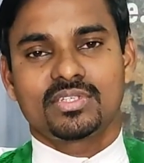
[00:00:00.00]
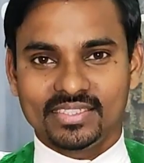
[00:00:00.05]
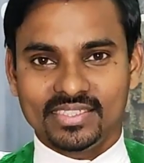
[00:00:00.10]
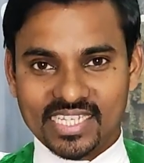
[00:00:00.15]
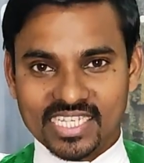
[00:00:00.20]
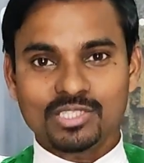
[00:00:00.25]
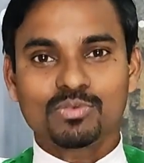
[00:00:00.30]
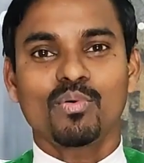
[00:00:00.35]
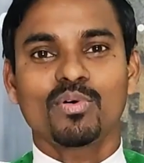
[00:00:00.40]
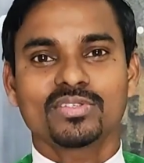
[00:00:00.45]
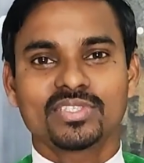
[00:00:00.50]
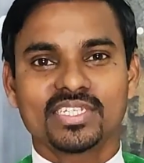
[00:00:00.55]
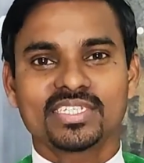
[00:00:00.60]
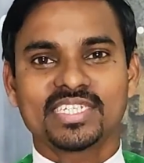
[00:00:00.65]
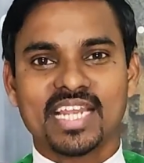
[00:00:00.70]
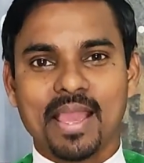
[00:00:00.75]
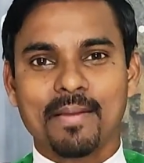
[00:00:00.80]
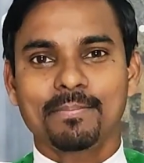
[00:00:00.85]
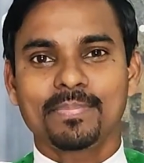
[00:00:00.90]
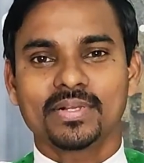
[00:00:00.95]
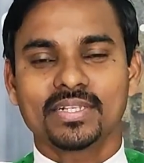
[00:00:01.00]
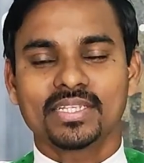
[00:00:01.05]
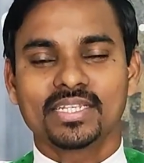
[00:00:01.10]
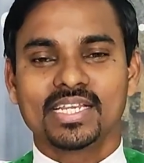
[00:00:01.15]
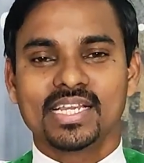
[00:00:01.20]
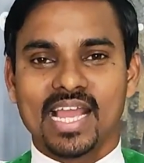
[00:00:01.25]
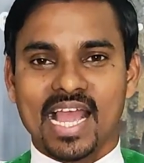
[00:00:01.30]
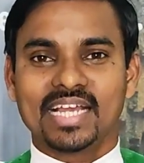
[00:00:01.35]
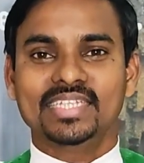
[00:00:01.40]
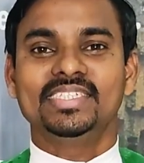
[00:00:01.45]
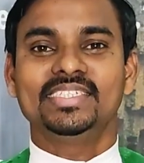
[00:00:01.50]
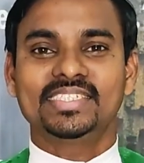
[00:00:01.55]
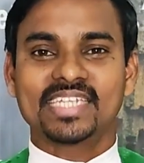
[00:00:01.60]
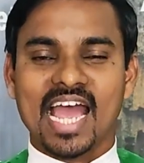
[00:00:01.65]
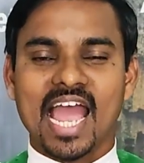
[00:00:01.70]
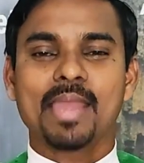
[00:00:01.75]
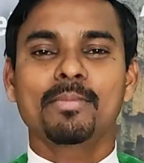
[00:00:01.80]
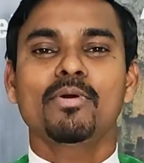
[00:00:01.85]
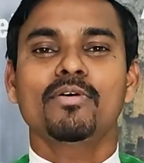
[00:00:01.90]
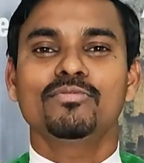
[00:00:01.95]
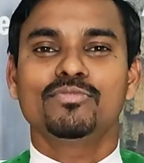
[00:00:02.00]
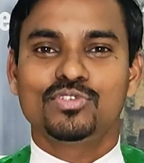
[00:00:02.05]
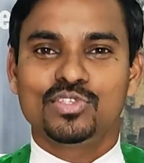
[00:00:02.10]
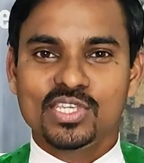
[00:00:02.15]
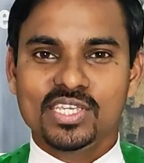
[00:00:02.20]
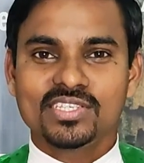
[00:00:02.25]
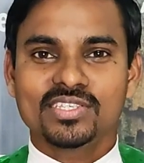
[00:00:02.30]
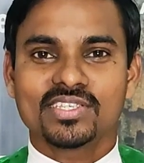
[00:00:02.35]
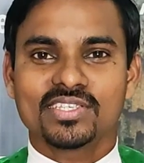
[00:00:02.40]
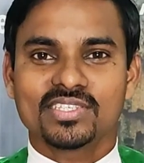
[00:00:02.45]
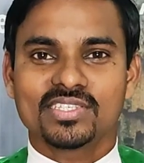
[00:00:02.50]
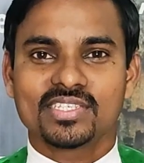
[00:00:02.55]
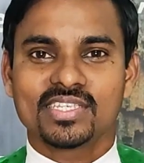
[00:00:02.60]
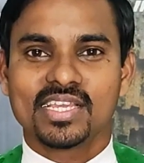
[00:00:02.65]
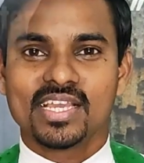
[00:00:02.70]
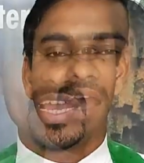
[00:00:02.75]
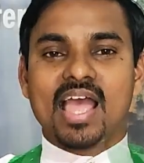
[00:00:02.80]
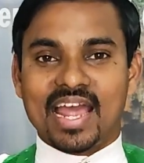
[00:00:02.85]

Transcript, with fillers: This was the temple at the time of Jesus.